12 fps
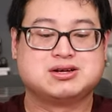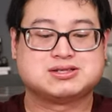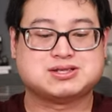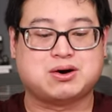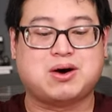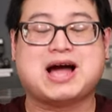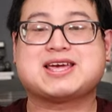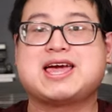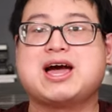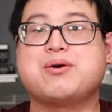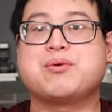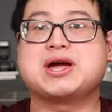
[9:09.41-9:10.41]
So I
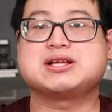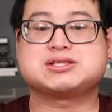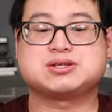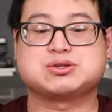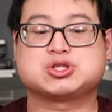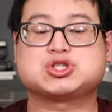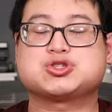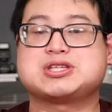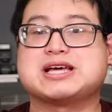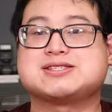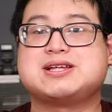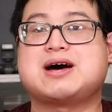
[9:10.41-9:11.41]
can't wait to
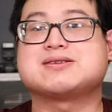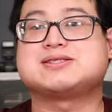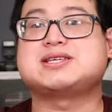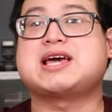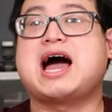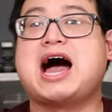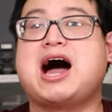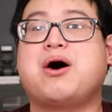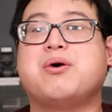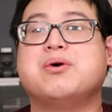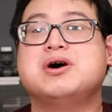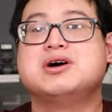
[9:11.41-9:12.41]
test it out, see
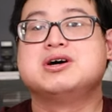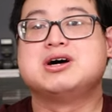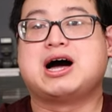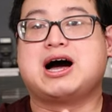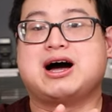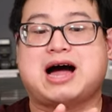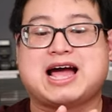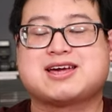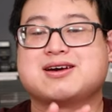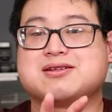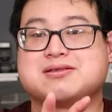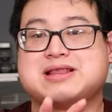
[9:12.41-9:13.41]
how I
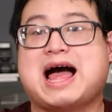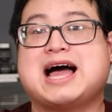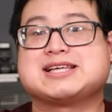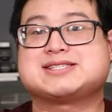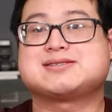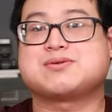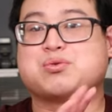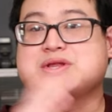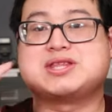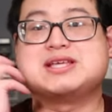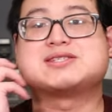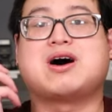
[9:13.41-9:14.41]
could last
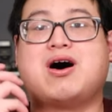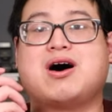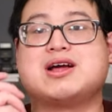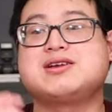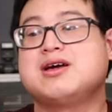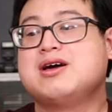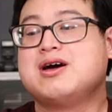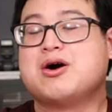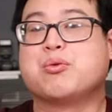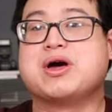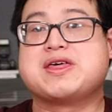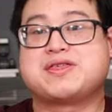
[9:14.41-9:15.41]
with these on.
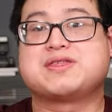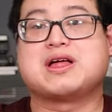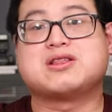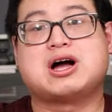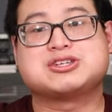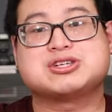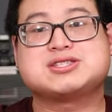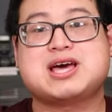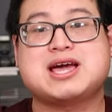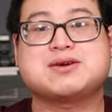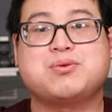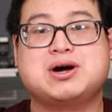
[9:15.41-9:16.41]
With the
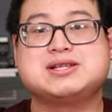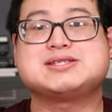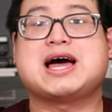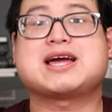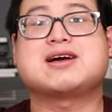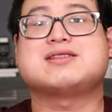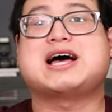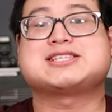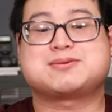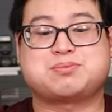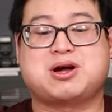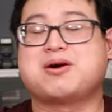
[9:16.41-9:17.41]
Logitech ones, I could
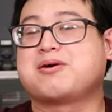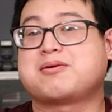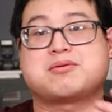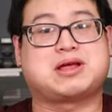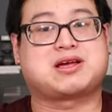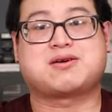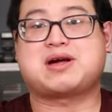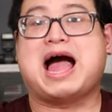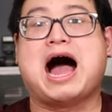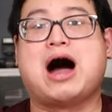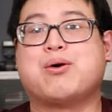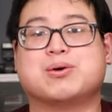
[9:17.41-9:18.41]
last like
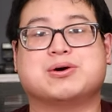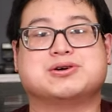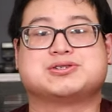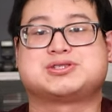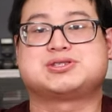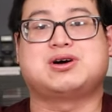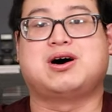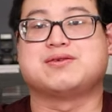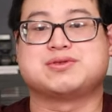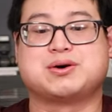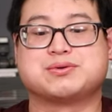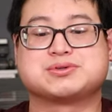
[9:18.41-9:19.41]
hours
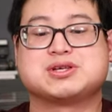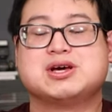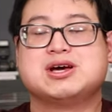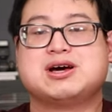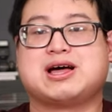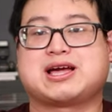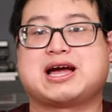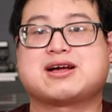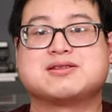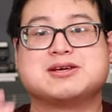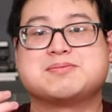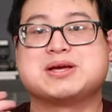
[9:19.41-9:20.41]
on those. Like, I
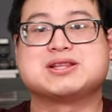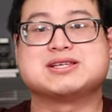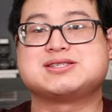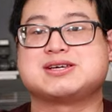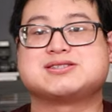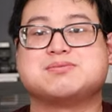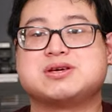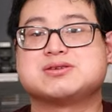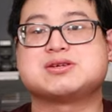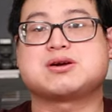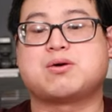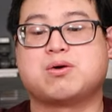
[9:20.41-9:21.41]
could be listening to
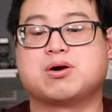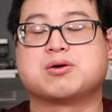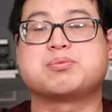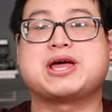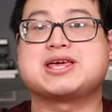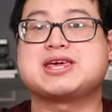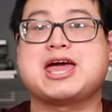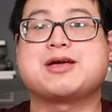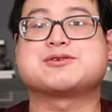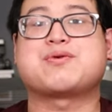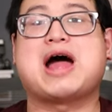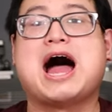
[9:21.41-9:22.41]
music or playing
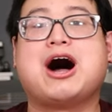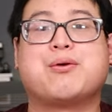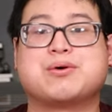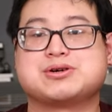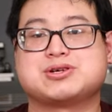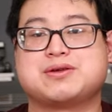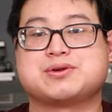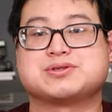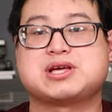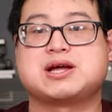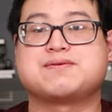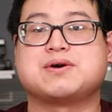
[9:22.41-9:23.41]
games for hours on
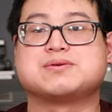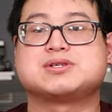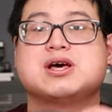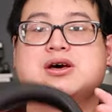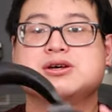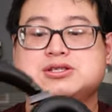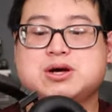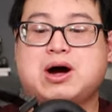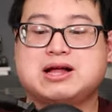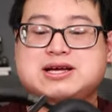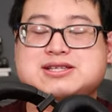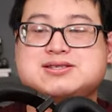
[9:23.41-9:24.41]
those headphones. So
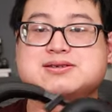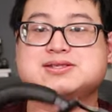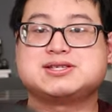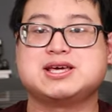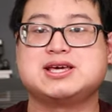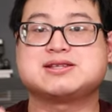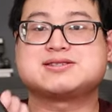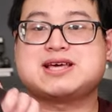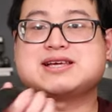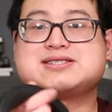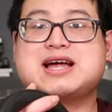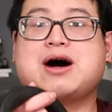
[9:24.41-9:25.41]
I like to see,
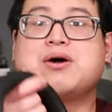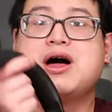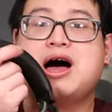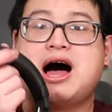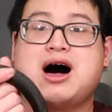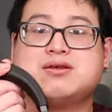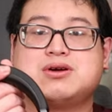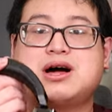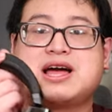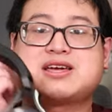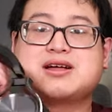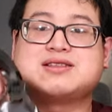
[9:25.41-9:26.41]
test out how long
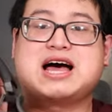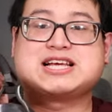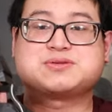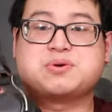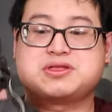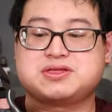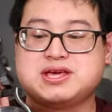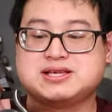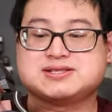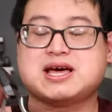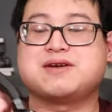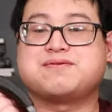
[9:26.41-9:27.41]
I could last with
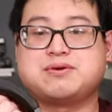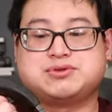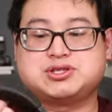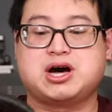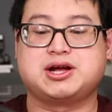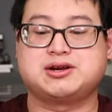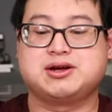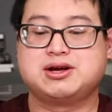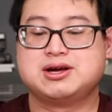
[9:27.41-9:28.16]
these headphones on.